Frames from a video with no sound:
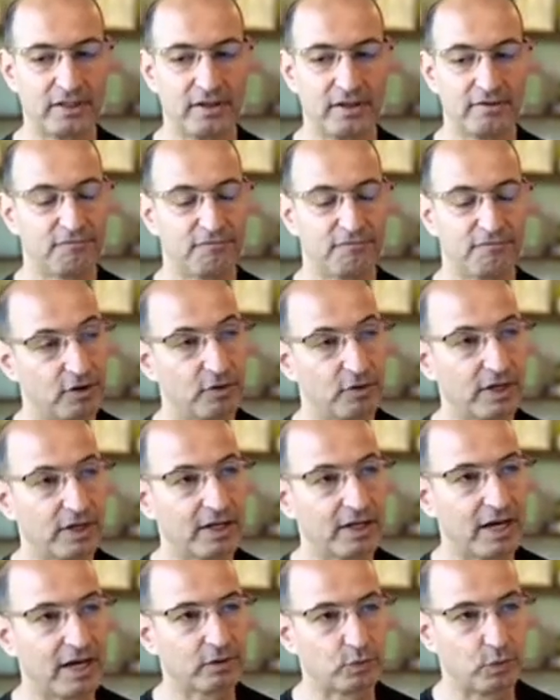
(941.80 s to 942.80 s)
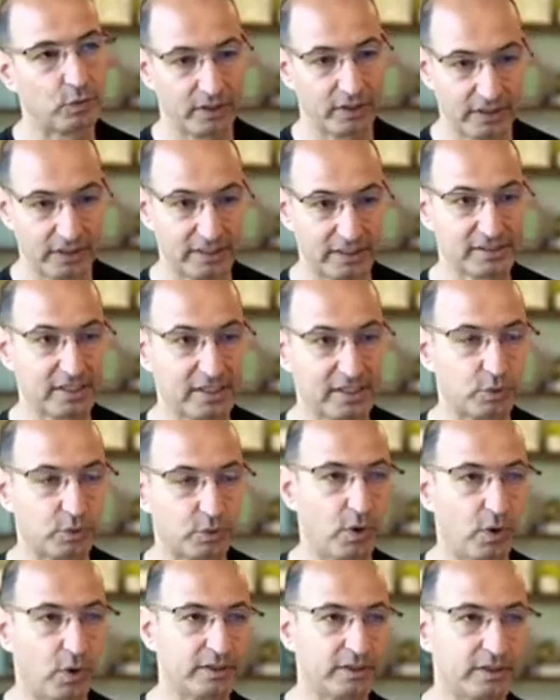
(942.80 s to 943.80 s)
figuring out what it is that we
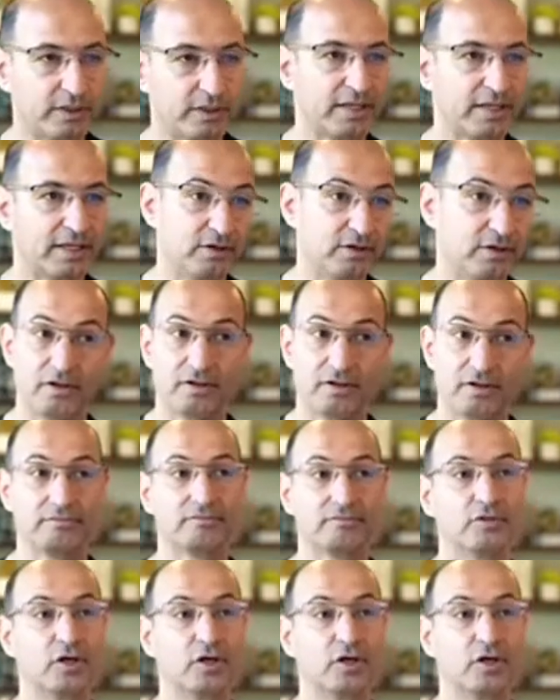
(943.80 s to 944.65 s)
want. And not